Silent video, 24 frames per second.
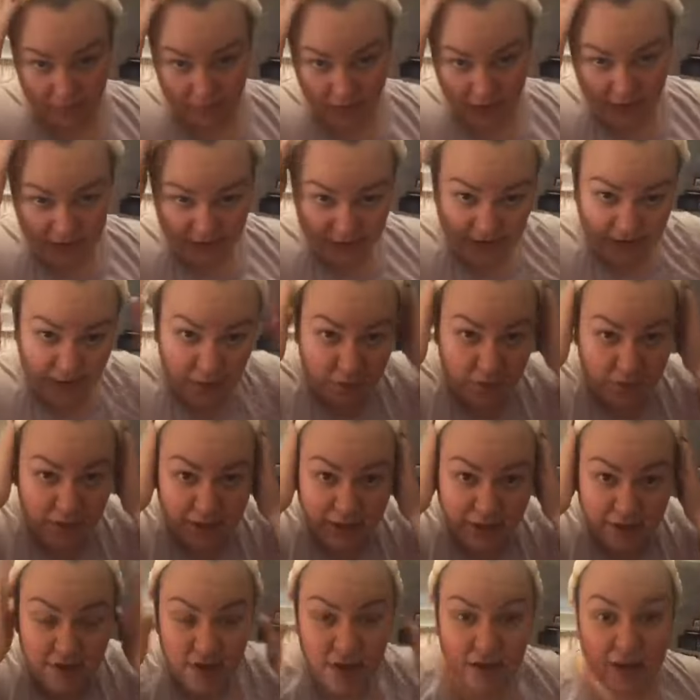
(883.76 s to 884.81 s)
I think it will
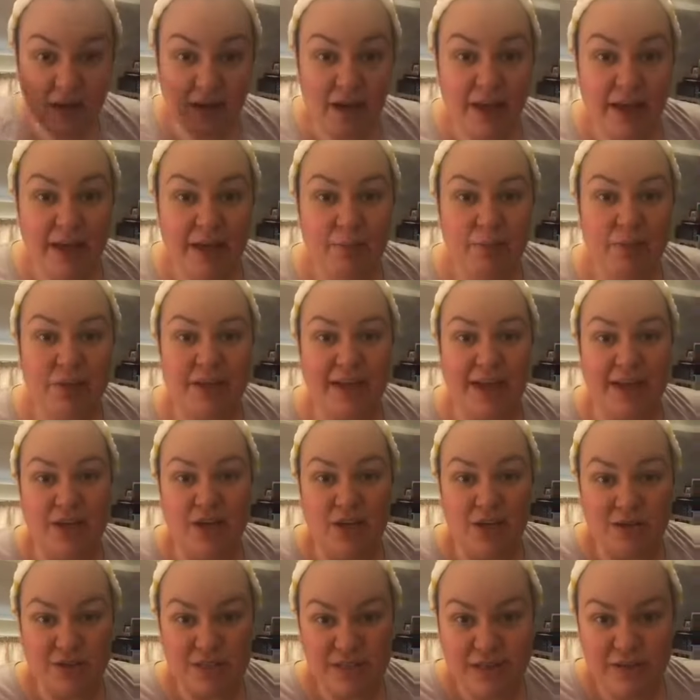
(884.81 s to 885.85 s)
get
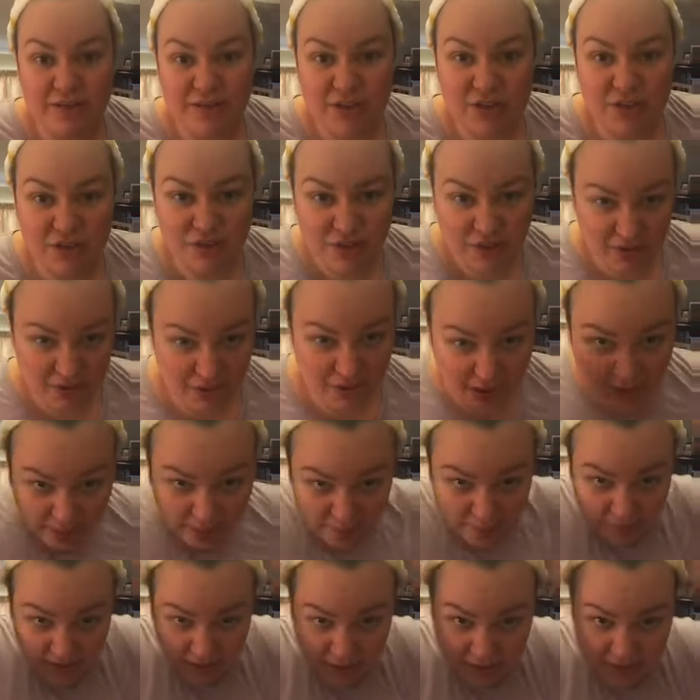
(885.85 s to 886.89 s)
used, and if it doesn't,
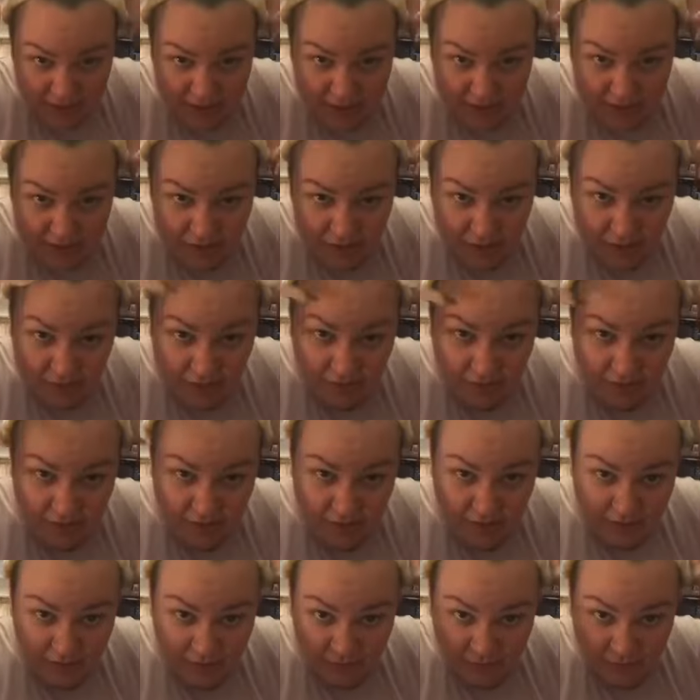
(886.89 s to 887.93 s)
and my little sister's gonna love it,
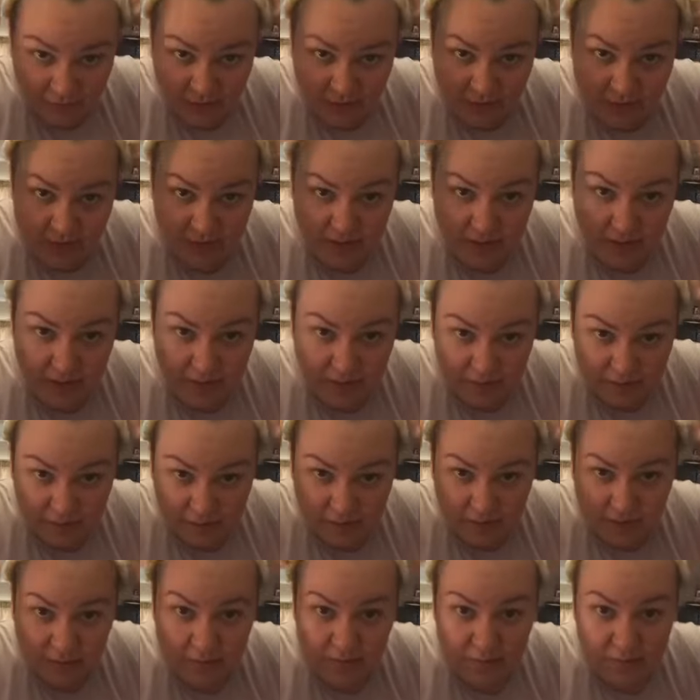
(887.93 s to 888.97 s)
because look at those ears,
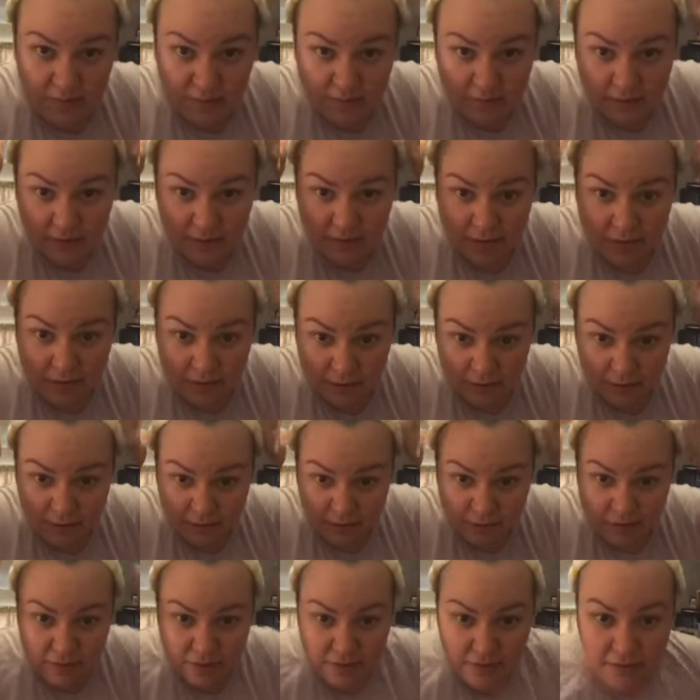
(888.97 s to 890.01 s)
you know.
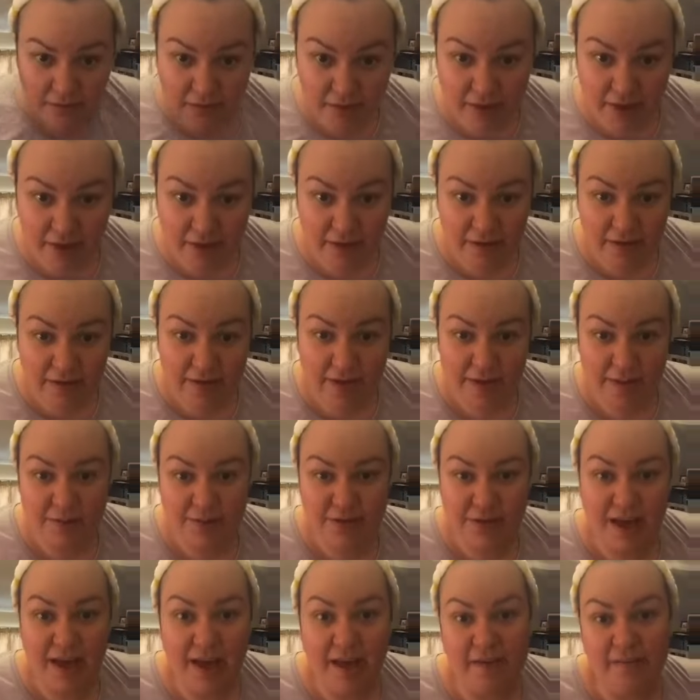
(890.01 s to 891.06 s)
Yeah, keeps
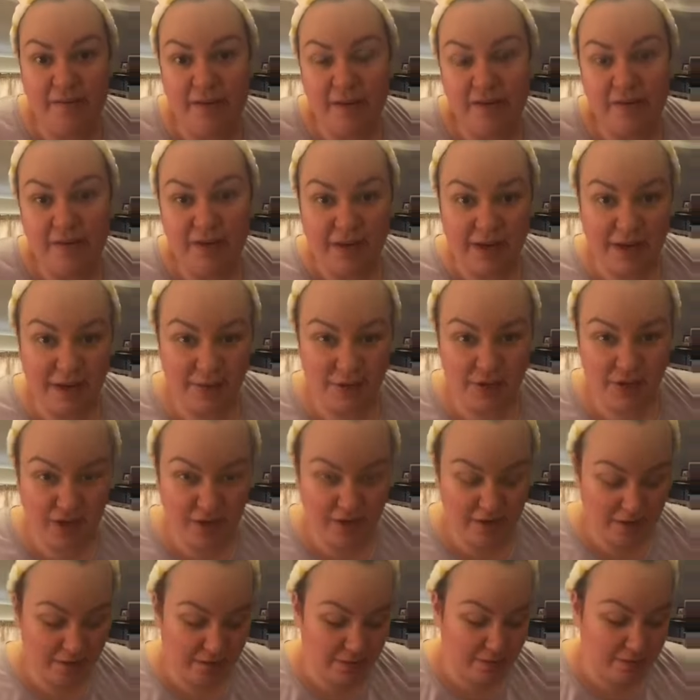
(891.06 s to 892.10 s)
your hair out
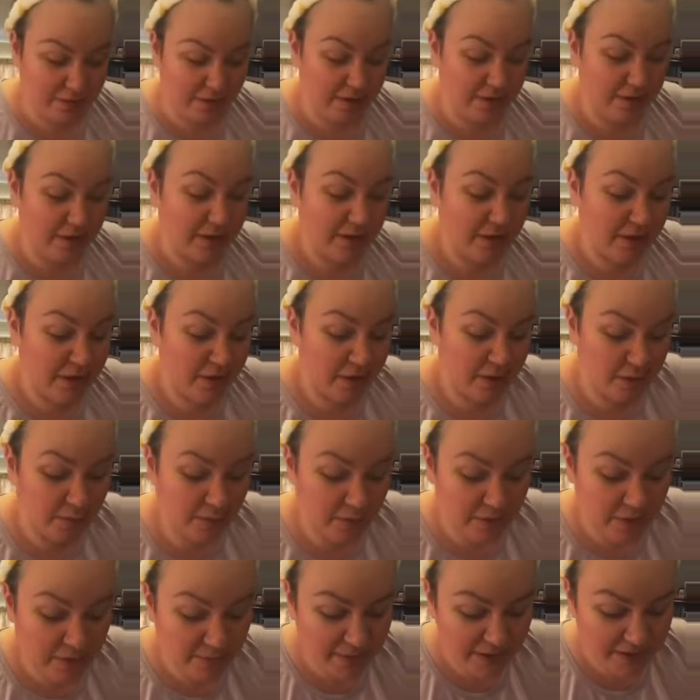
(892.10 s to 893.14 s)
of the way. You're gonna
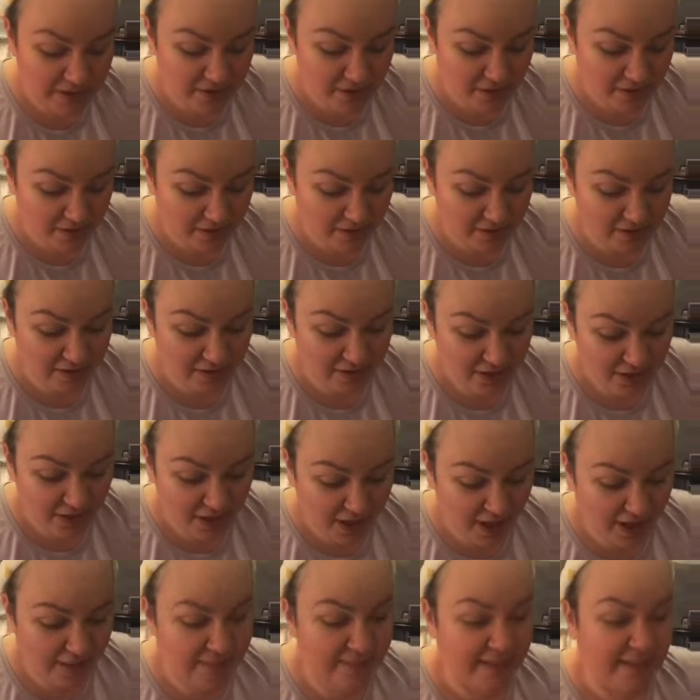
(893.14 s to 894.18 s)
put your mask on.
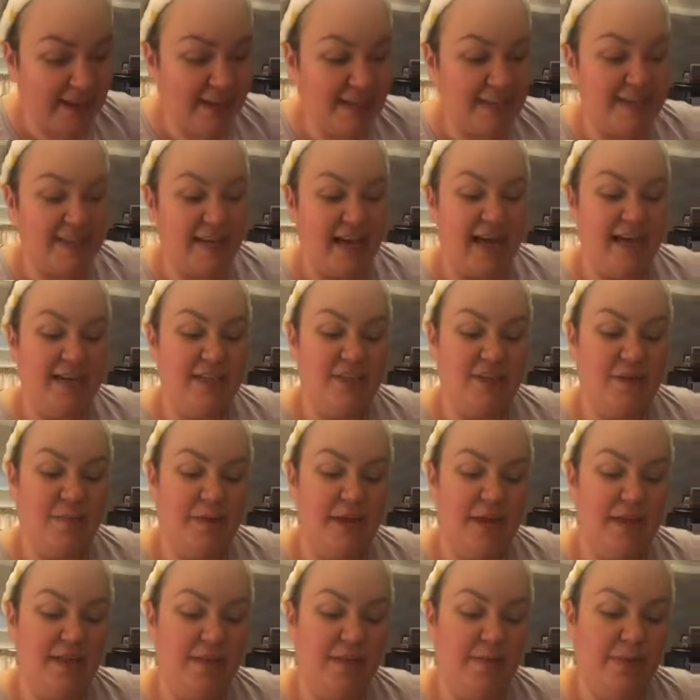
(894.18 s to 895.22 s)
And the last item
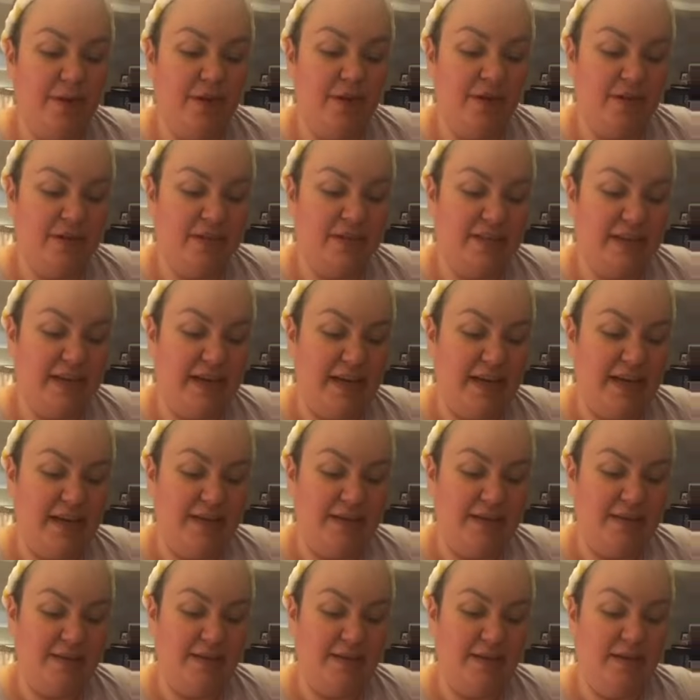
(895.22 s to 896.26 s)
in the box
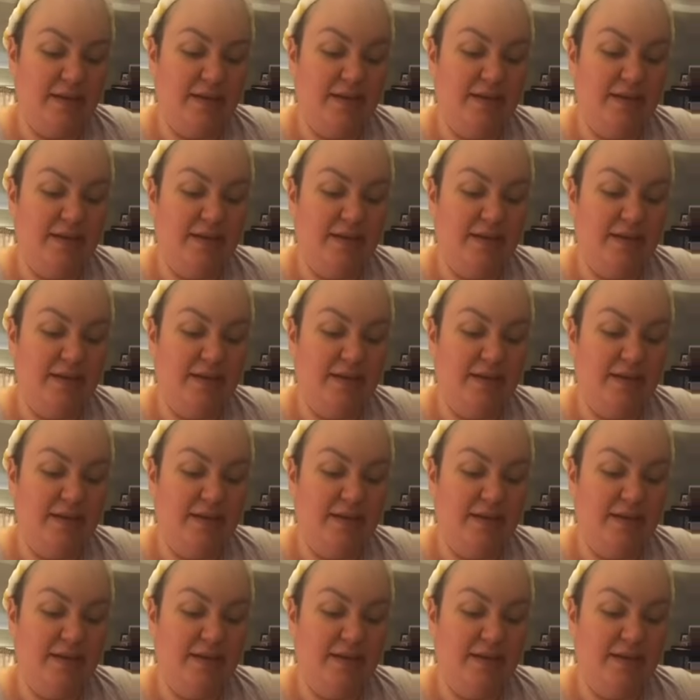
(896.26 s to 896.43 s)
is,